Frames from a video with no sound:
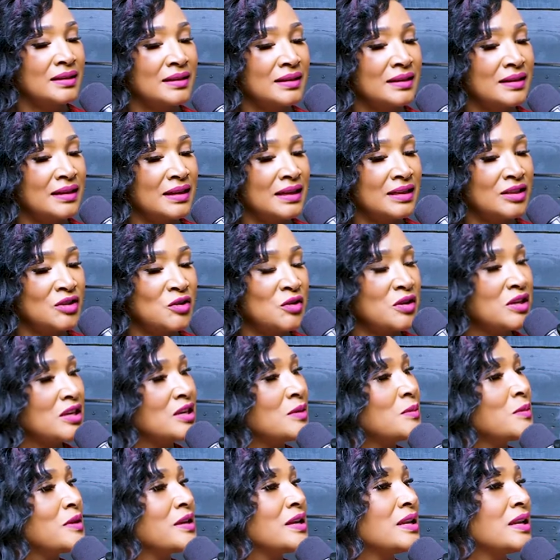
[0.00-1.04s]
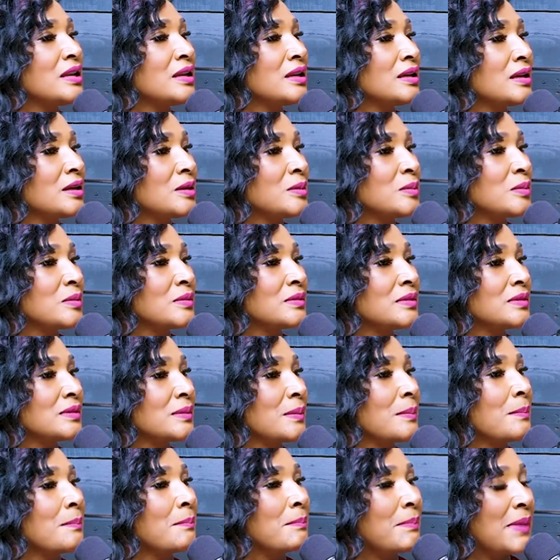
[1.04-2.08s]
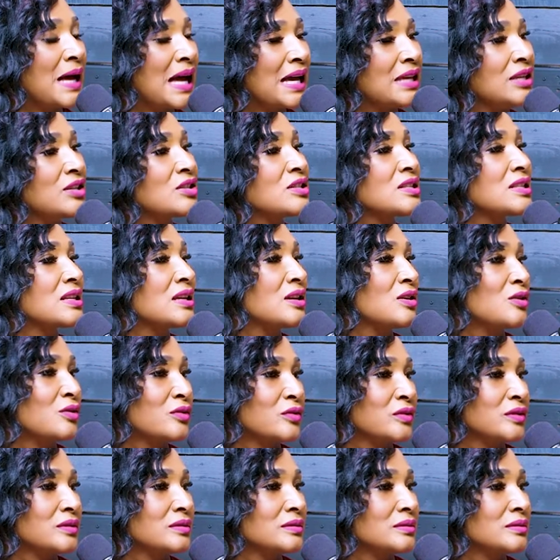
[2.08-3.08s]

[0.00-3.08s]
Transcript: and you keep getting up by yourself.